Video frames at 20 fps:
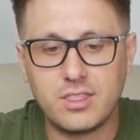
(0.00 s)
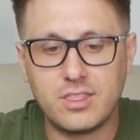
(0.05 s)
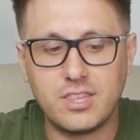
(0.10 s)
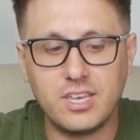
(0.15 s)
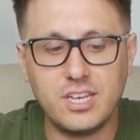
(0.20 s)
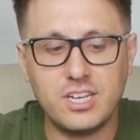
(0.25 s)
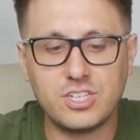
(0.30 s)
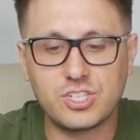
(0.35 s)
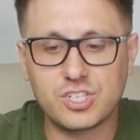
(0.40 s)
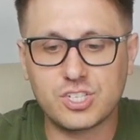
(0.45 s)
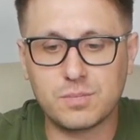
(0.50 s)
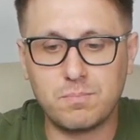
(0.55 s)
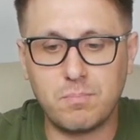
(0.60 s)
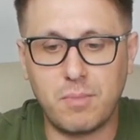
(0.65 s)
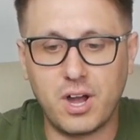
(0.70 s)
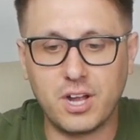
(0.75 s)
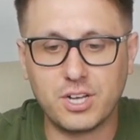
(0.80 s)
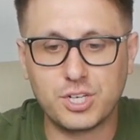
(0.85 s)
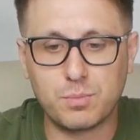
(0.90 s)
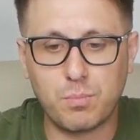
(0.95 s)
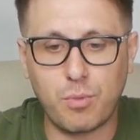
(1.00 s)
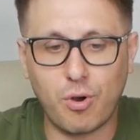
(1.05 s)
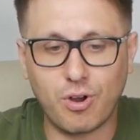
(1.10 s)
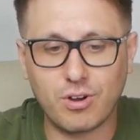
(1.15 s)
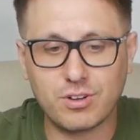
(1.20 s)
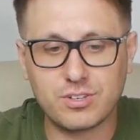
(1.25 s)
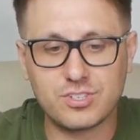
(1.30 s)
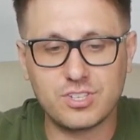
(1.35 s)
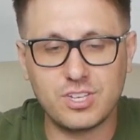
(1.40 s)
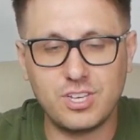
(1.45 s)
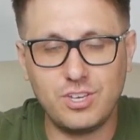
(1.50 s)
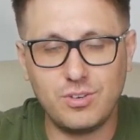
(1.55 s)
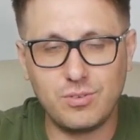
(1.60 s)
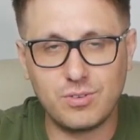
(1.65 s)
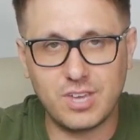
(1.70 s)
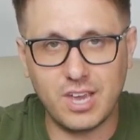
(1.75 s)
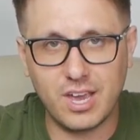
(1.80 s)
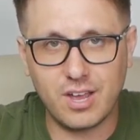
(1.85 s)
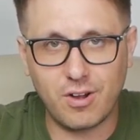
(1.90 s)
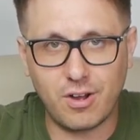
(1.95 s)
these smudge marks that you
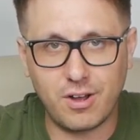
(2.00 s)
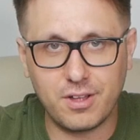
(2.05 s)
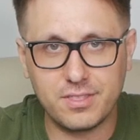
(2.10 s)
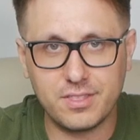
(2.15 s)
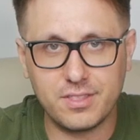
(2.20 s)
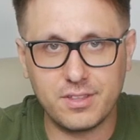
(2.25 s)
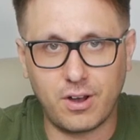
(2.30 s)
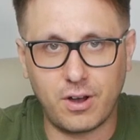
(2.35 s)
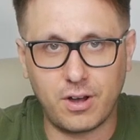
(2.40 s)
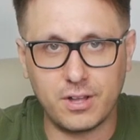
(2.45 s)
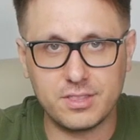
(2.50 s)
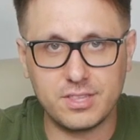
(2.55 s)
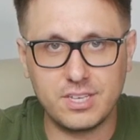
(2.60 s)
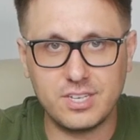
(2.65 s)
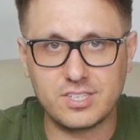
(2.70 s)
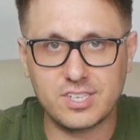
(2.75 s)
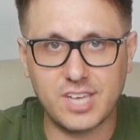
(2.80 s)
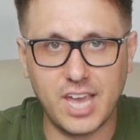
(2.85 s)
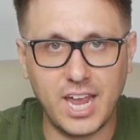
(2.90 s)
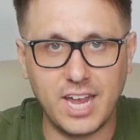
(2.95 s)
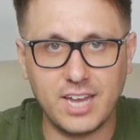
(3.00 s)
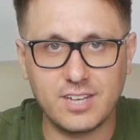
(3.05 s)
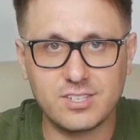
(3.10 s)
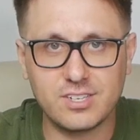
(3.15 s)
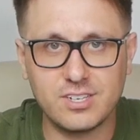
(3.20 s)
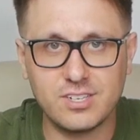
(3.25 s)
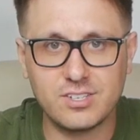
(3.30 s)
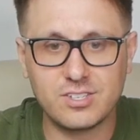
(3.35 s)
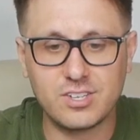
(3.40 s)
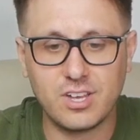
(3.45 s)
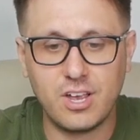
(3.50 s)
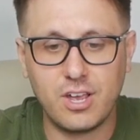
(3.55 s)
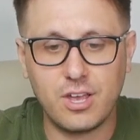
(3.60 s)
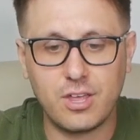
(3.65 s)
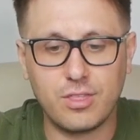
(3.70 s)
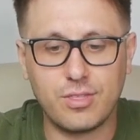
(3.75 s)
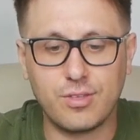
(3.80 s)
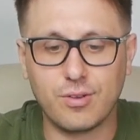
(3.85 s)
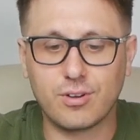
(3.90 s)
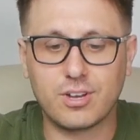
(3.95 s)
get on these cases,
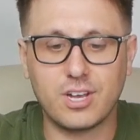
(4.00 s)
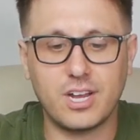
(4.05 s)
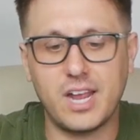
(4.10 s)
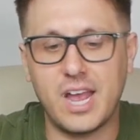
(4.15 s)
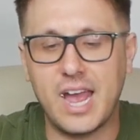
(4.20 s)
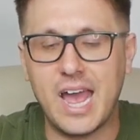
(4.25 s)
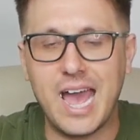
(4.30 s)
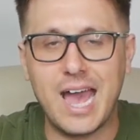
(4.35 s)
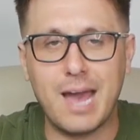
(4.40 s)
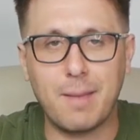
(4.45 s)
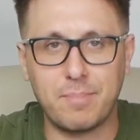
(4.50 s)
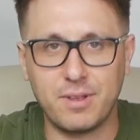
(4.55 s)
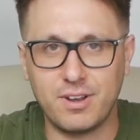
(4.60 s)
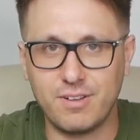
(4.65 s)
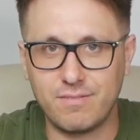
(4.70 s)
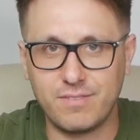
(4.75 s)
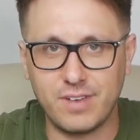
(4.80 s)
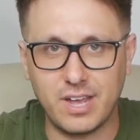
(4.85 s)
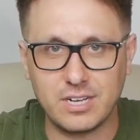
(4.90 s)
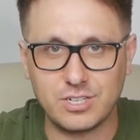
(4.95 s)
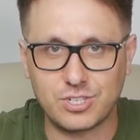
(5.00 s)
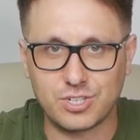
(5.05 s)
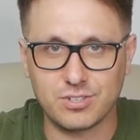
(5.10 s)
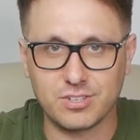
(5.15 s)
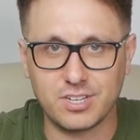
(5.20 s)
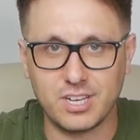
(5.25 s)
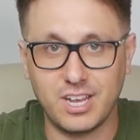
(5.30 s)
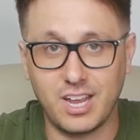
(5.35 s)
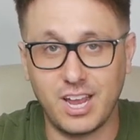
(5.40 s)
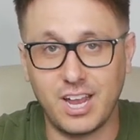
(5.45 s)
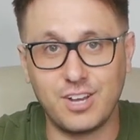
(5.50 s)
they're going to happen eventually.